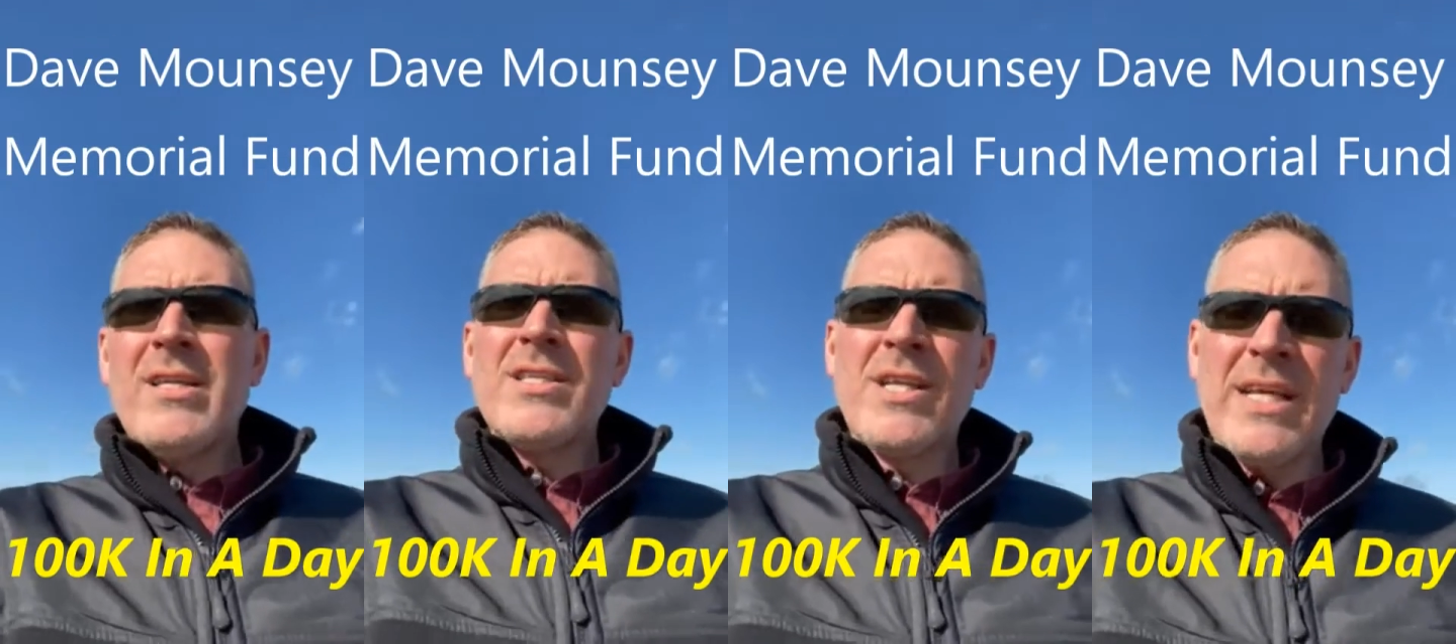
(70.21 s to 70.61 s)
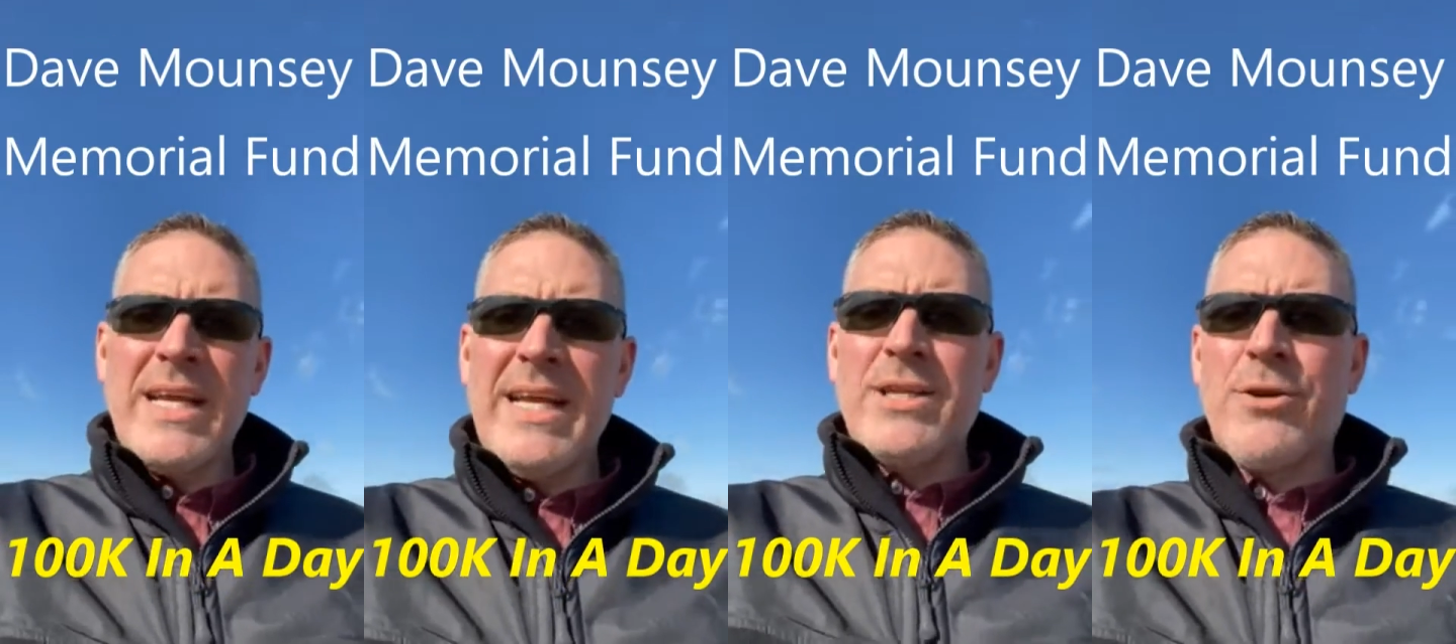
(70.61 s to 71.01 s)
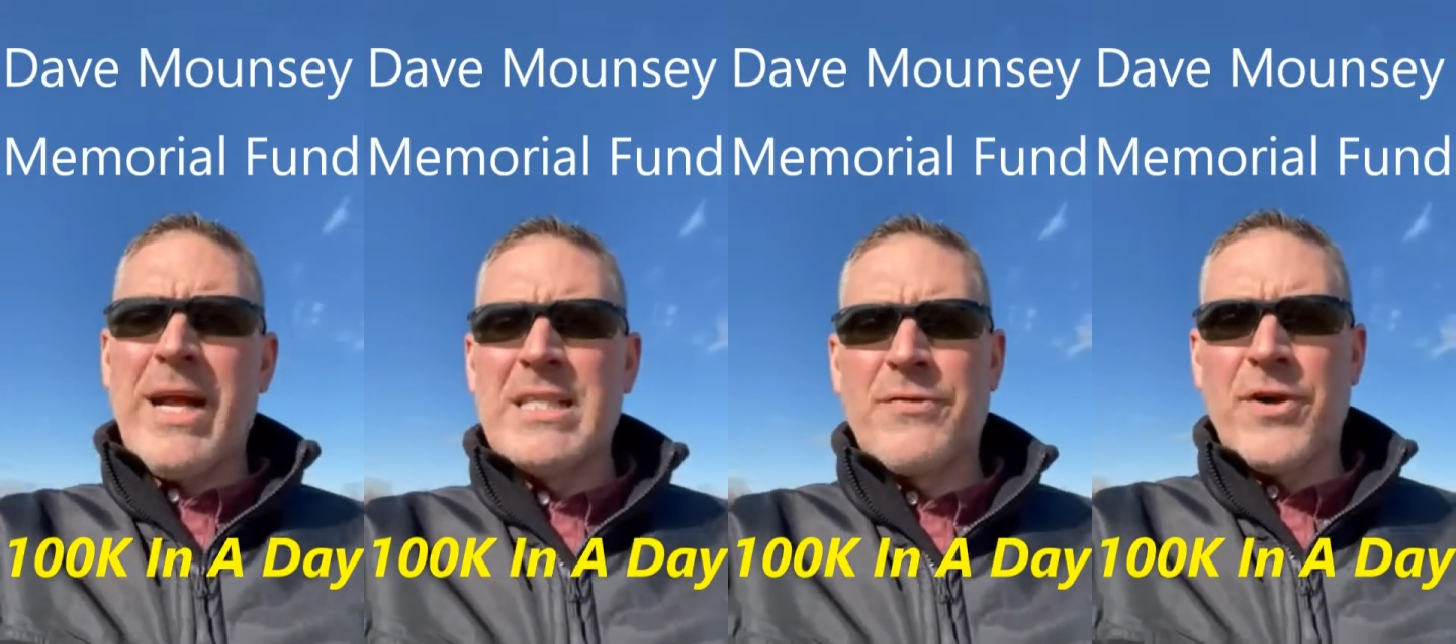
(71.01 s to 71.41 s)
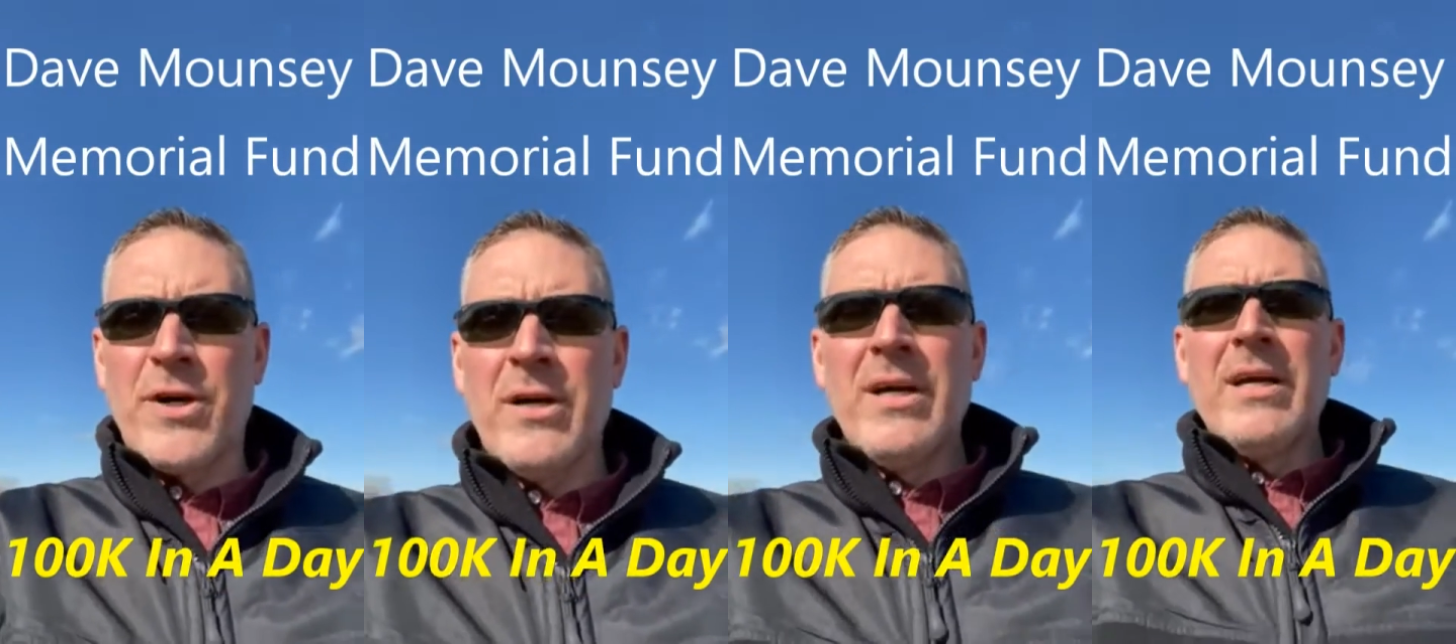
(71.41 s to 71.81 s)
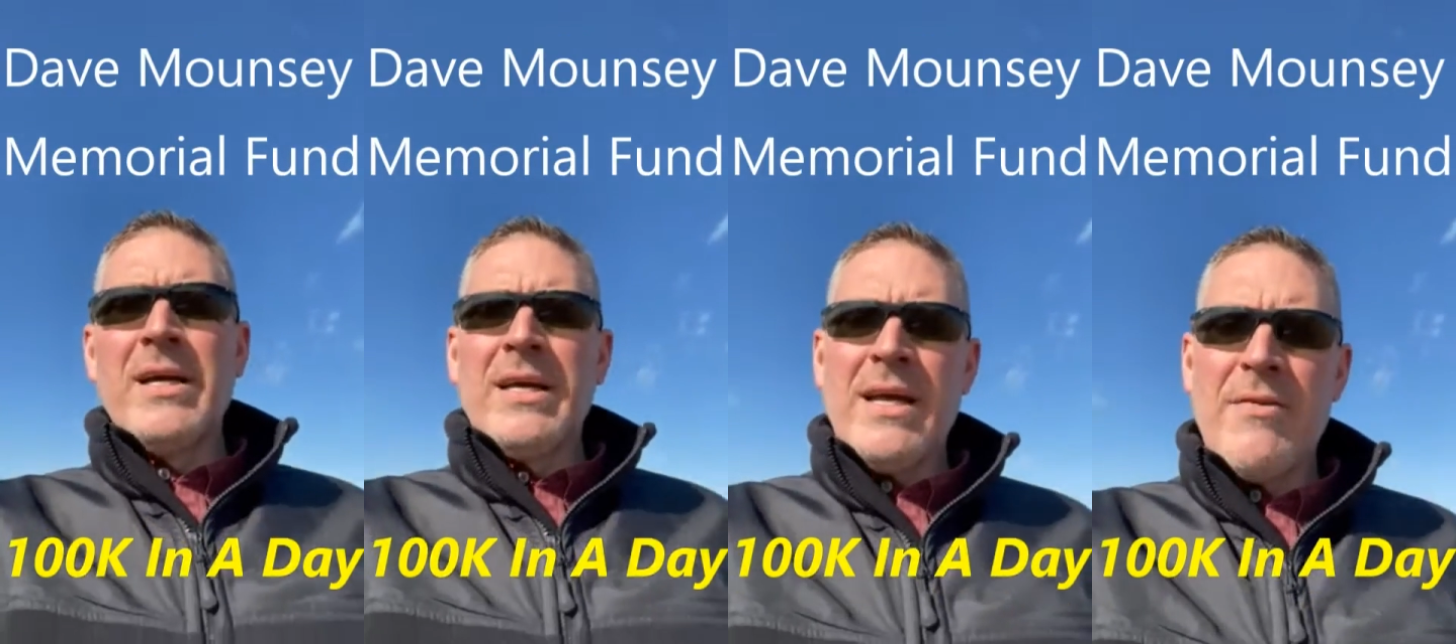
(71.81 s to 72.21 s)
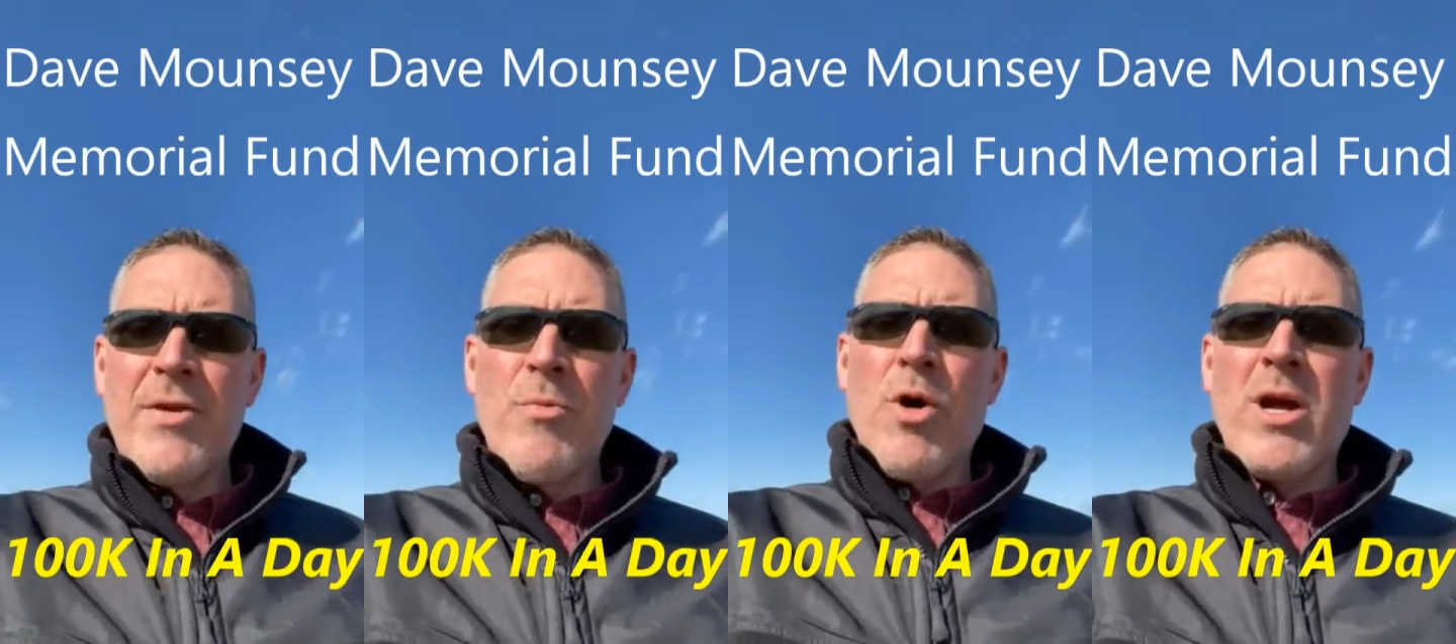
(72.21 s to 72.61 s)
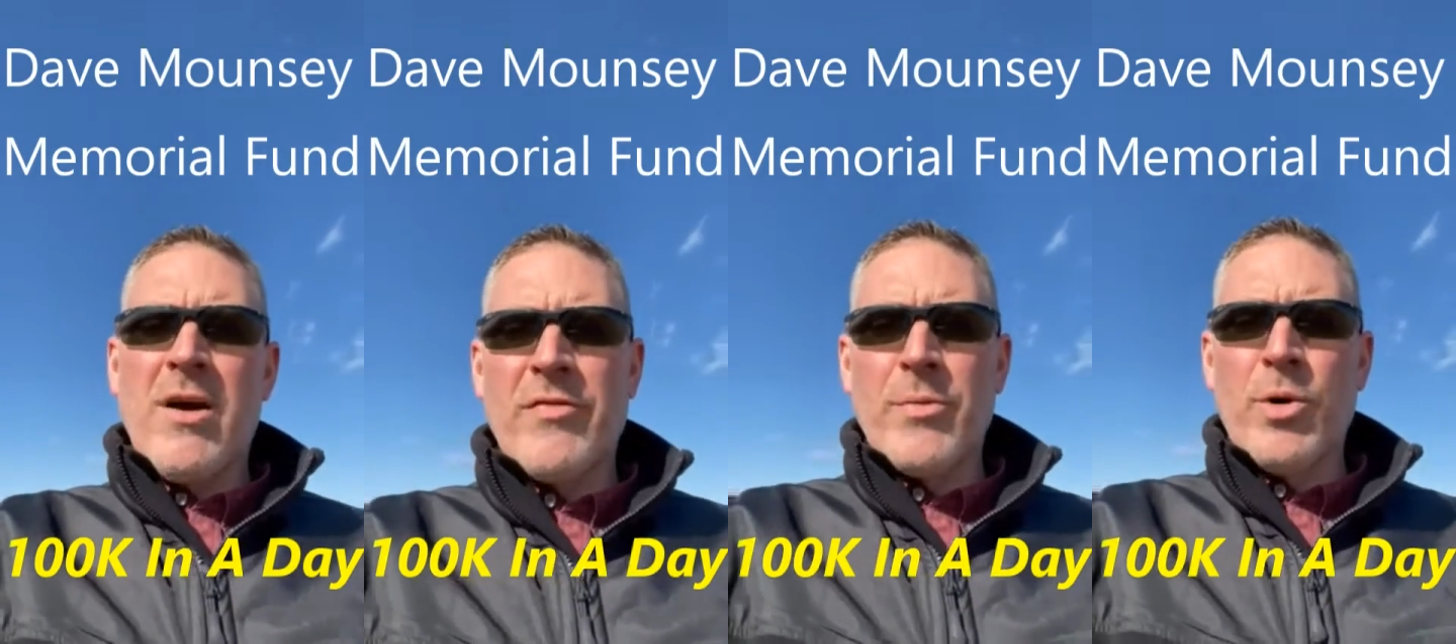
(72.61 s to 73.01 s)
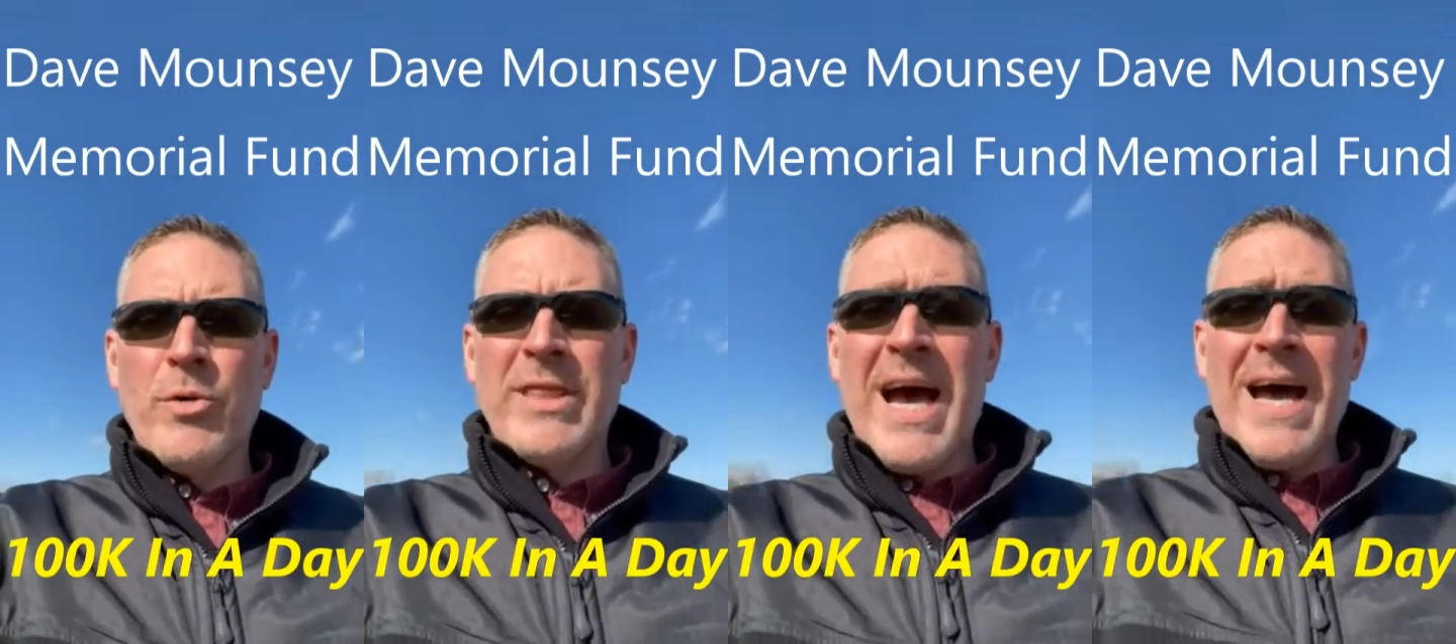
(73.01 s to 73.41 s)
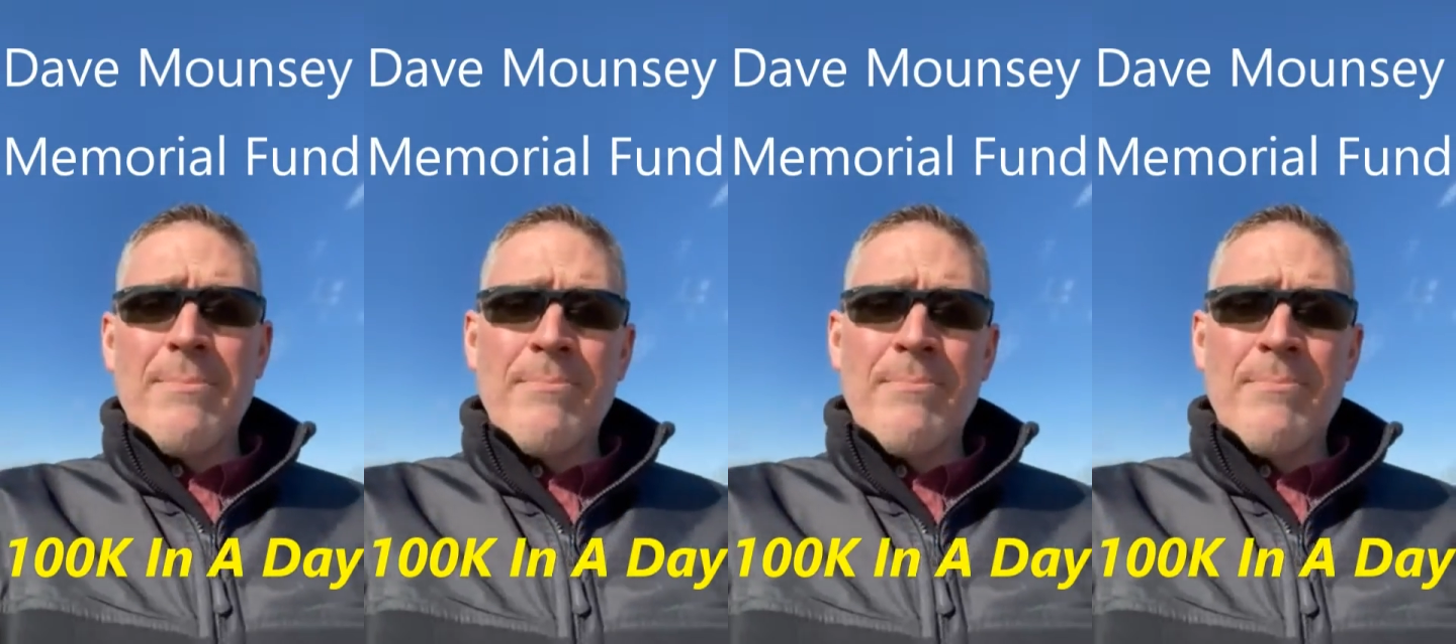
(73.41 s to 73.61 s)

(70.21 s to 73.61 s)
to the Etransfer if you're more comfortable with that.